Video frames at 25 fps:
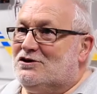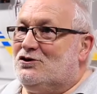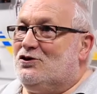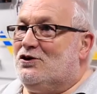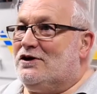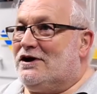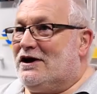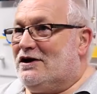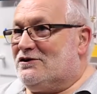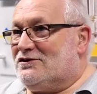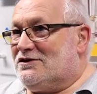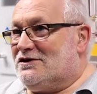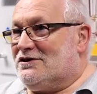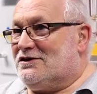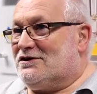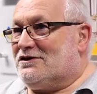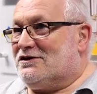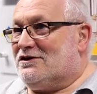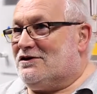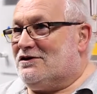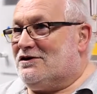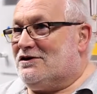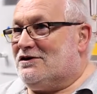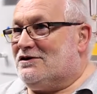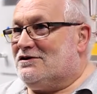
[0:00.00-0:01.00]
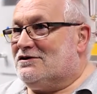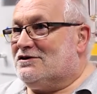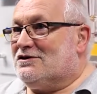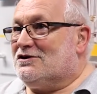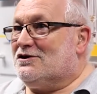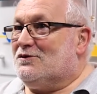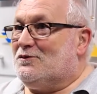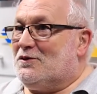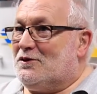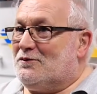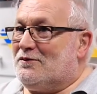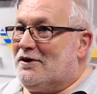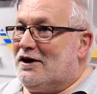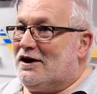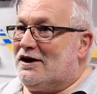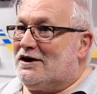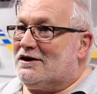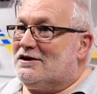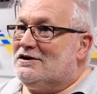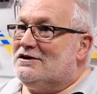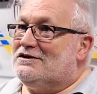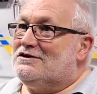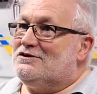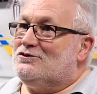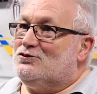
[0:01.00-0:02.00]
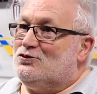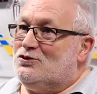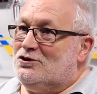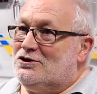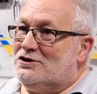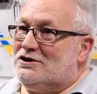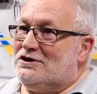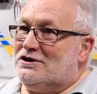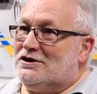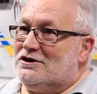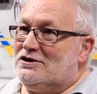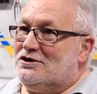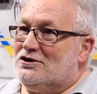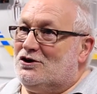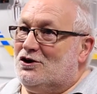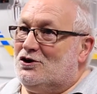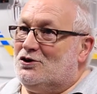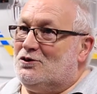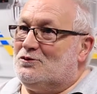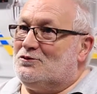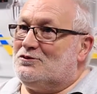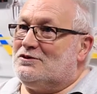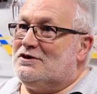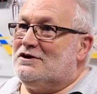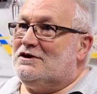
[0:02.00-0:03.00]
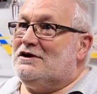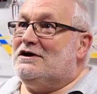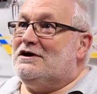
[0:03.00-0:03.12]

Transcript: going out in a car, coming back, working at home,